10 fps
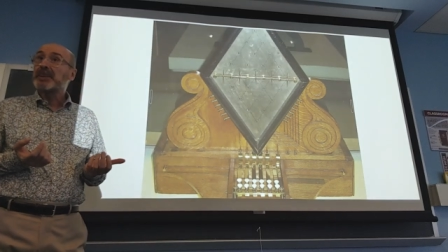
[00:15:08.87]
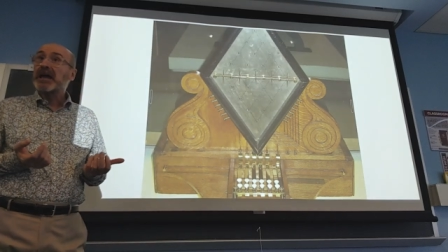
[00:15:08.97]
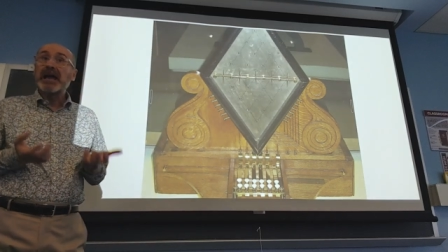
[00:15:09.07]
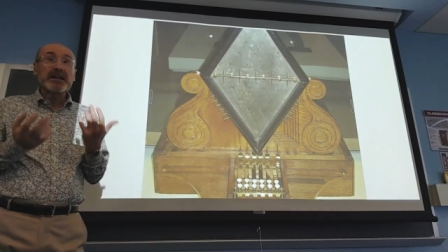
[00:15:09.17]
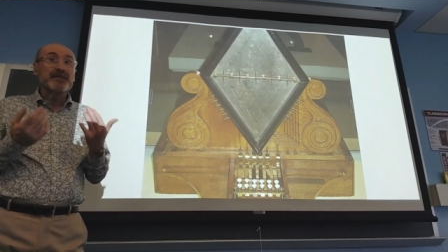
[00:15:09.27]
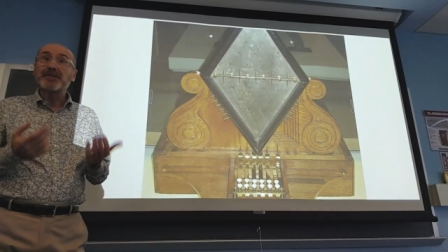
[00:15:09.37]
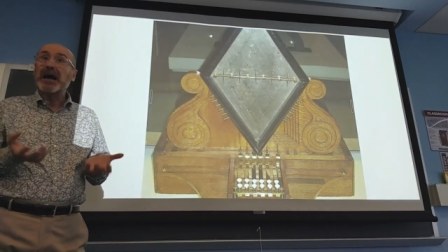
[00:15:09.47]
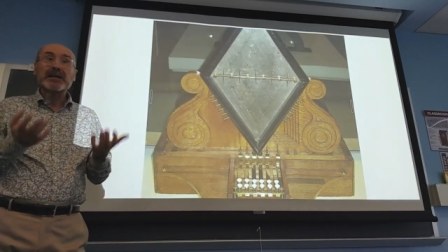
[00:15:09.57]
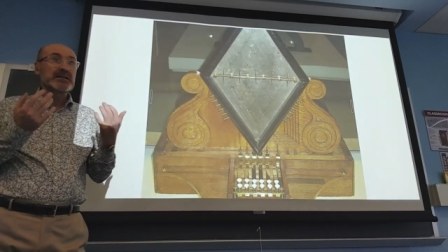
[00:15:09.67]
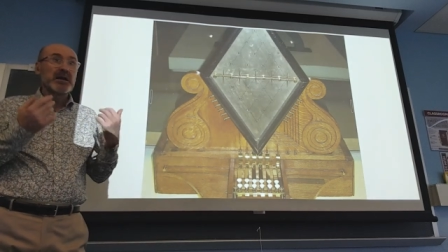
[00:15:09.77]
And in
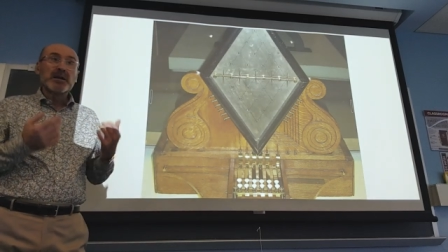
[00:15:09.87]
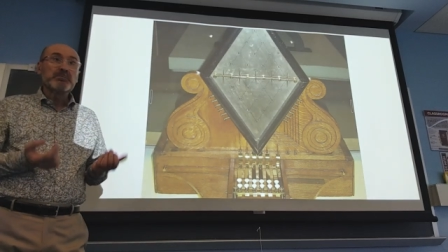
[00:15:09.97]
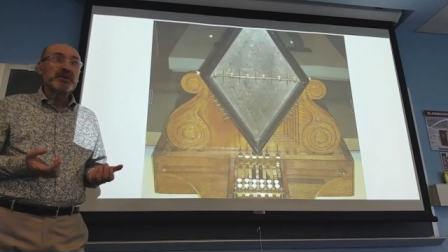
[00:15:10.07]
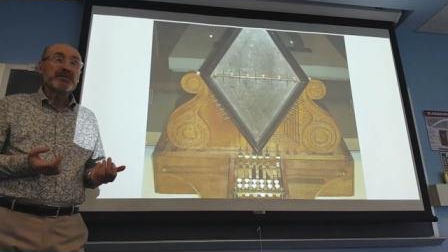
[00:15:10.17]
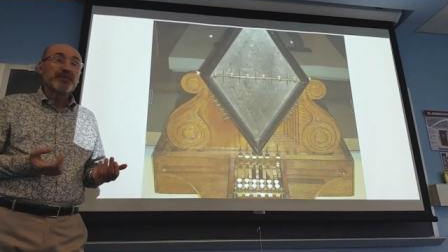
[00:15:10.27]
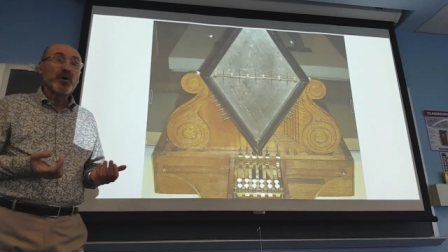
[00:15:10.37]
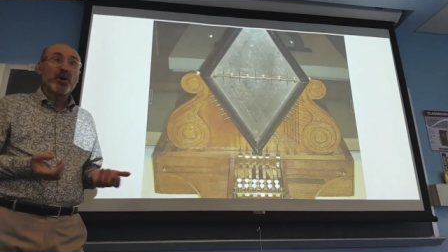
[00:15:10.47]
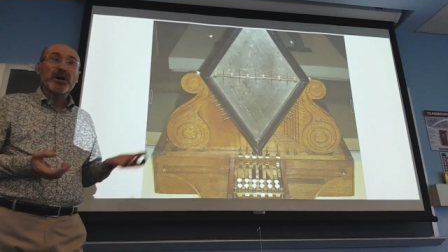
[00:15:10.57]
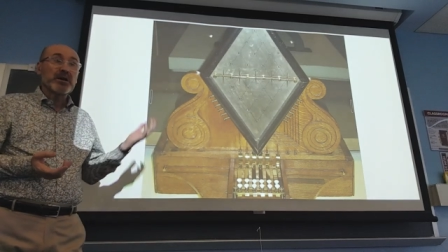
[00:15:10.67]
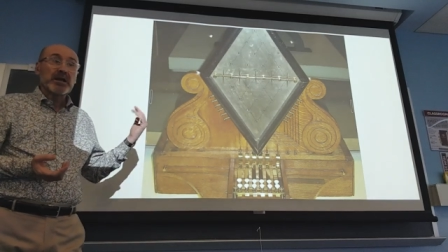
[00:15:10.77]
fact,
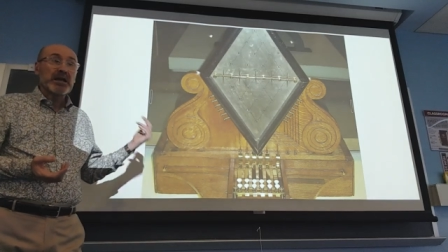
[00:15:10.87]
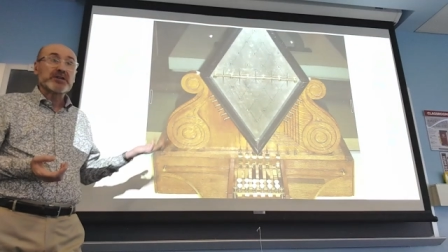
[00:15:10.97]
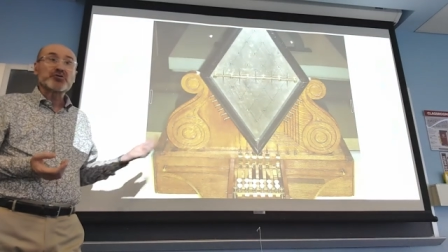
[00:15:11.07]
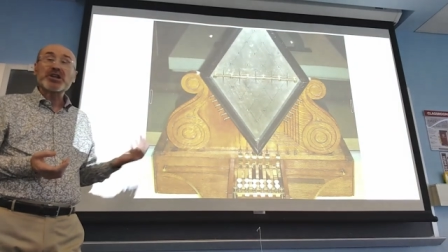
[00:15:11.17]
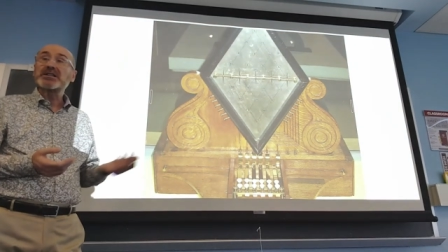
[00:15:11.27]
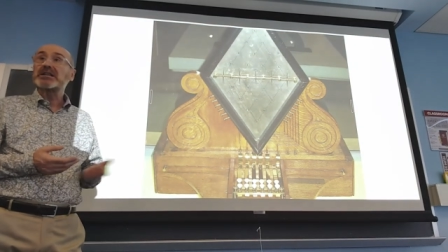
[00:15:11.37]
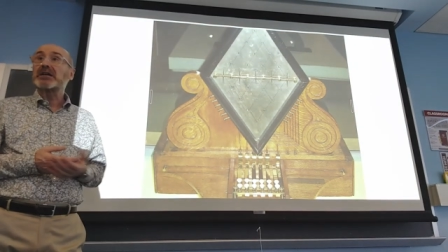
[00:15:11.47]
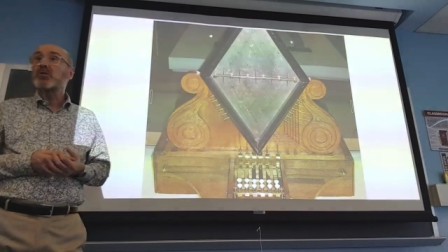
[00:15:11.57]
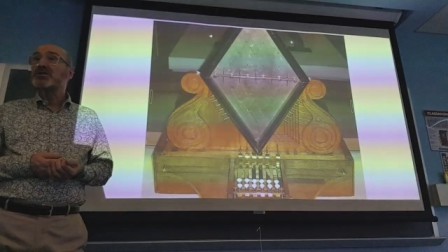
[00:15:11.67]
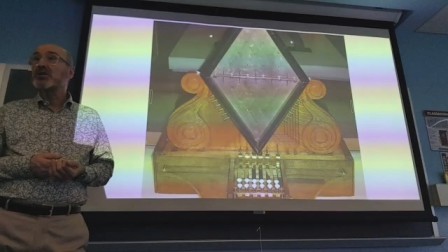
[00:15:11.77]
before electricity
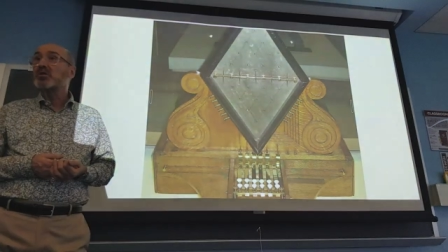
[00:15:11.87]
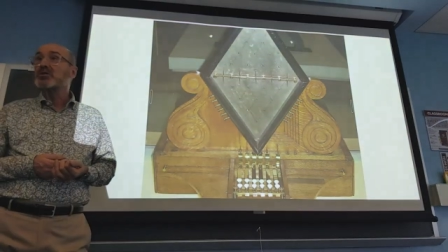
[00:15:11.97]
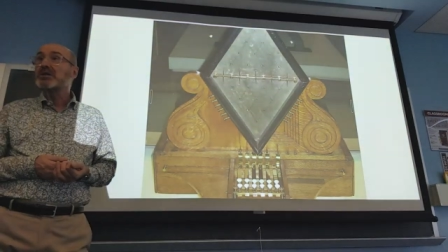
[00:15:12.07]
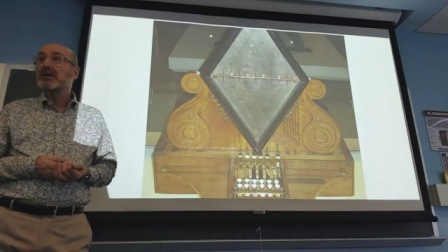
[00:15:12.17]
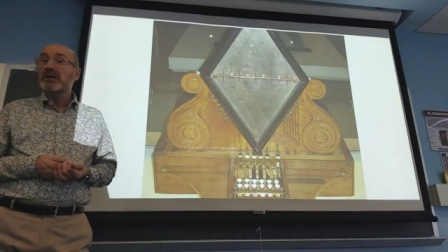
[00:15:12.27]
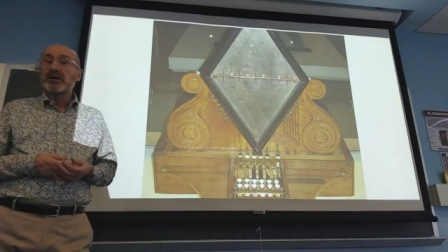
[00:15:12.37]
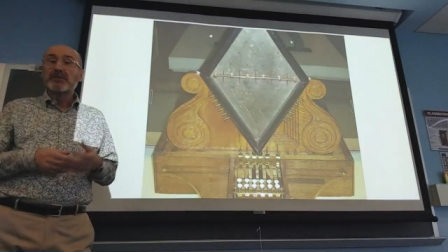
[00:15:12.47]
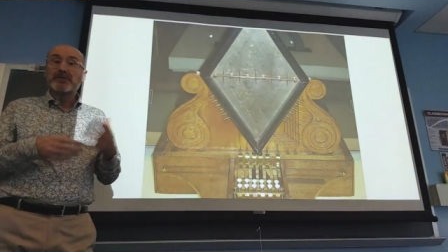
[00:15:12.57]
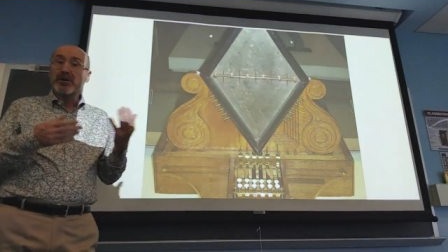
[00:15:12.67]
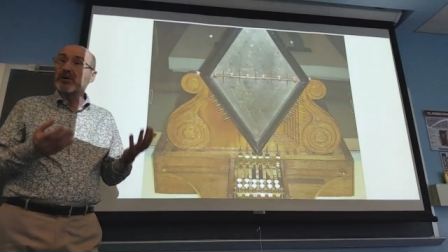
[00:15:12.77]
was used
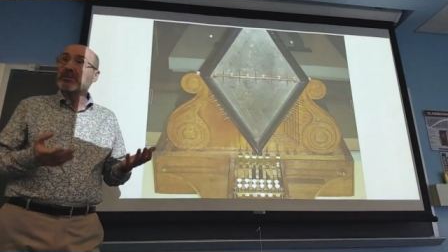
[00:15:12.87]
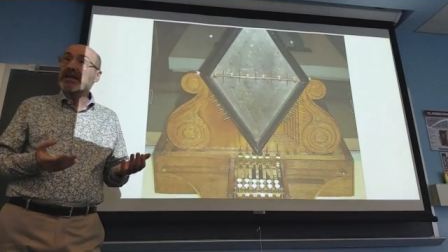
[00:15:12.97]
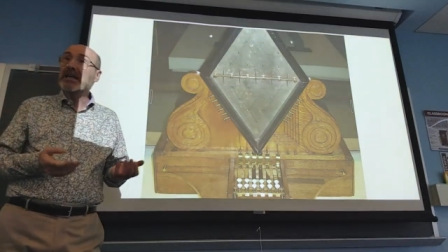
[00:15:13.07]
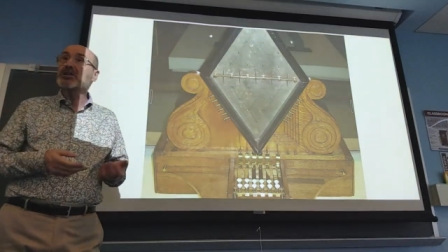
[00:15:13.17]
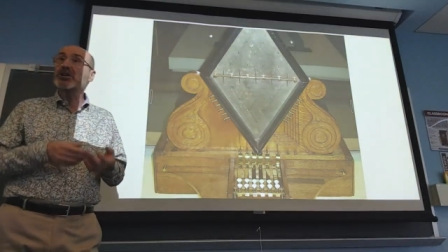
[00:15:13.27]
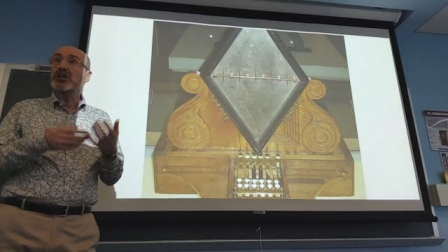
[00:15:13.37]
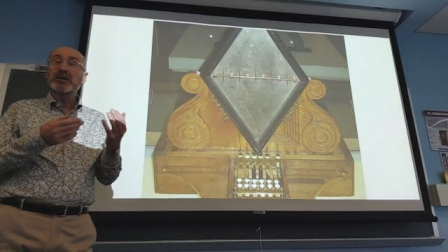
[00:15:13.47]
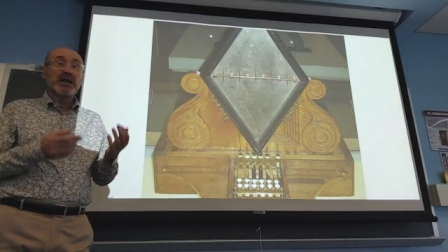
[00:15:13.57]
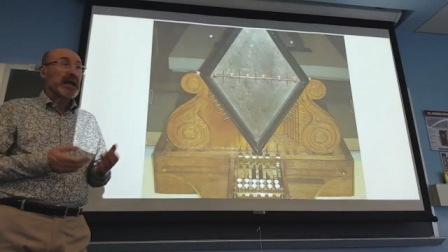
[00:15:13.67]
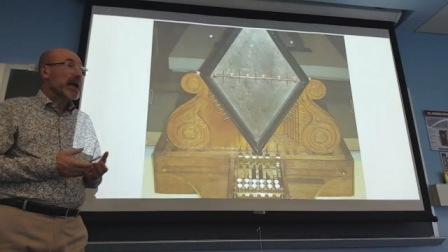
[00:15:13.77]
for
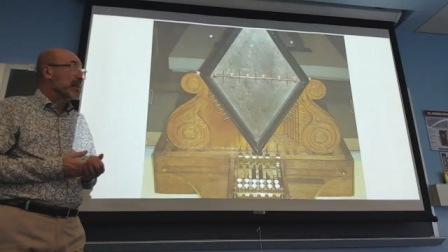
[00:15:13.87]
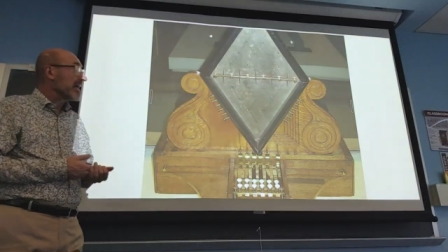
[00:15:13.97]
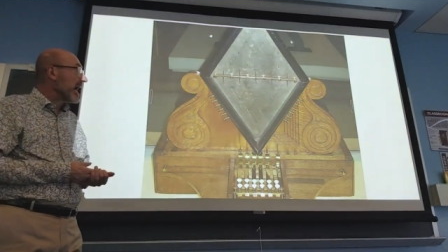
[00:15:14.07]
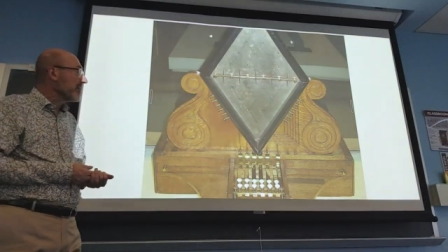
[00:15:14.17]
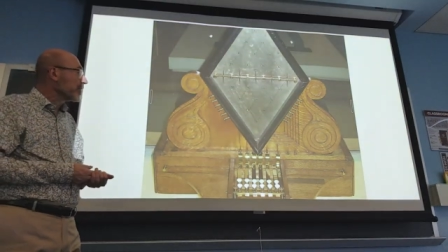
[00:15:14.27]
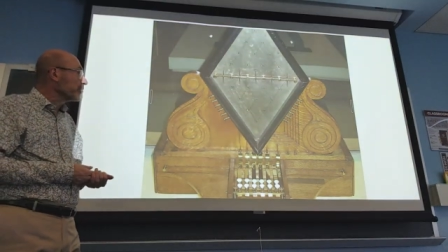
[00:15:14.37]
illumination and other